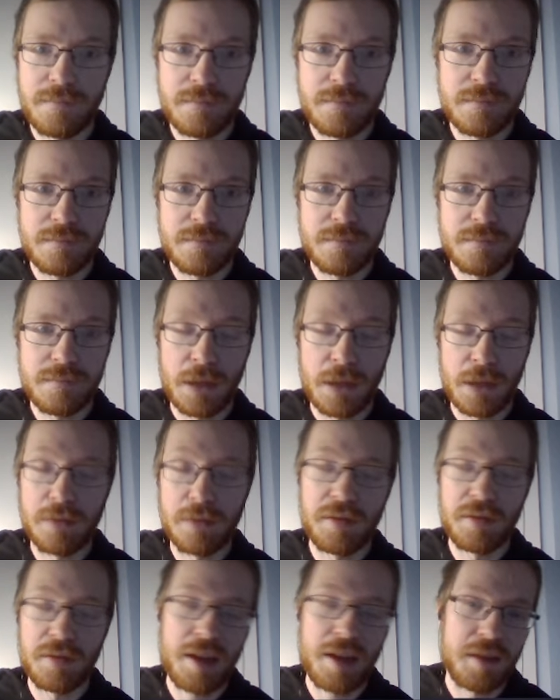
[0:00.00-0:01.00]
Oh,
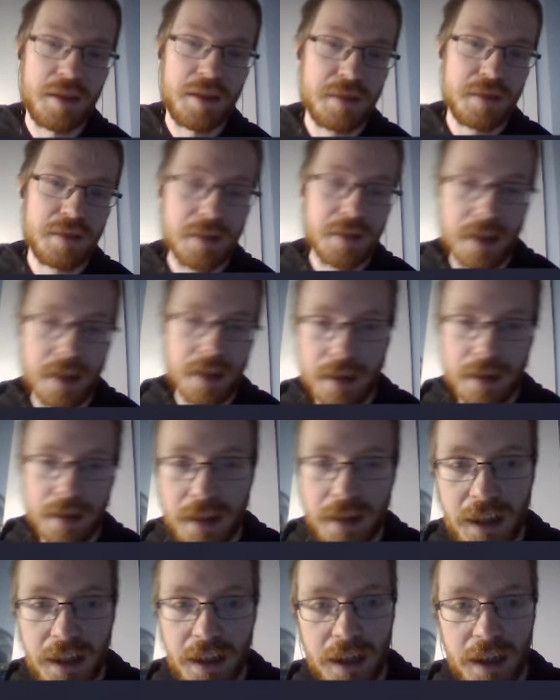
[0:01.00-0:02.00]
Sask, okay.
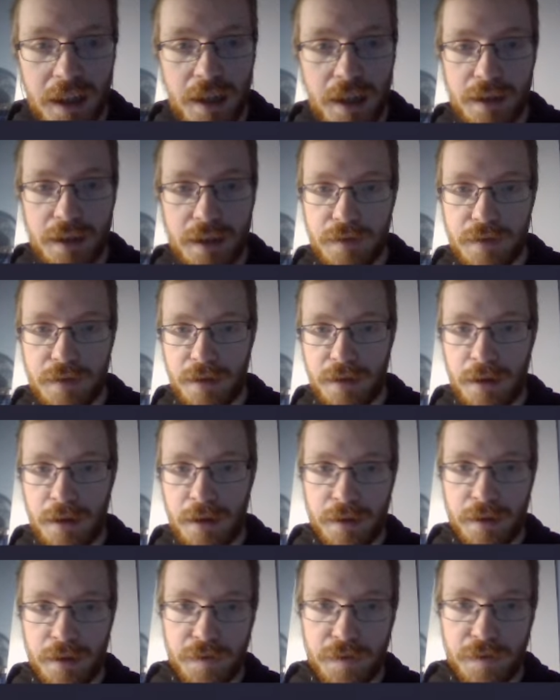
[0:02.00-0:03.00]
Fair enough.
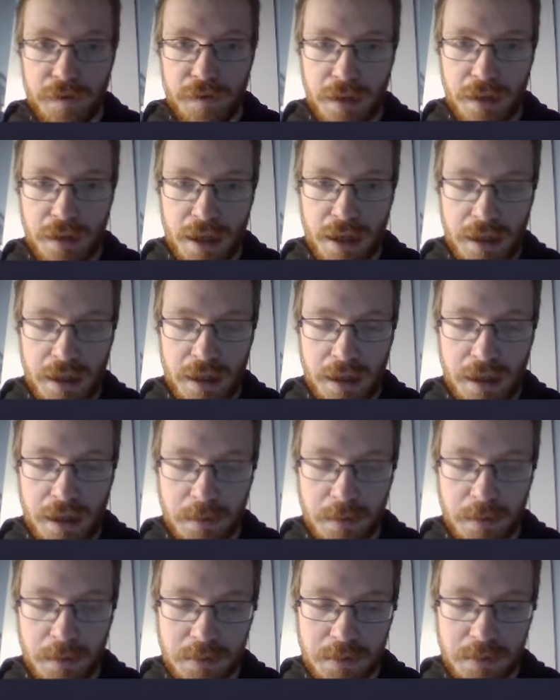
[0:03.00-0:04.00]
Uh, yeah.
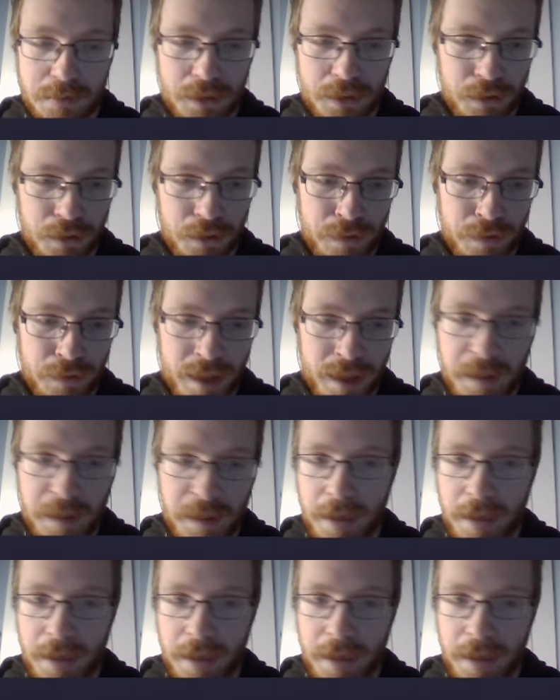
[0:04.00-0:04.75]
Got the wrong vibe there.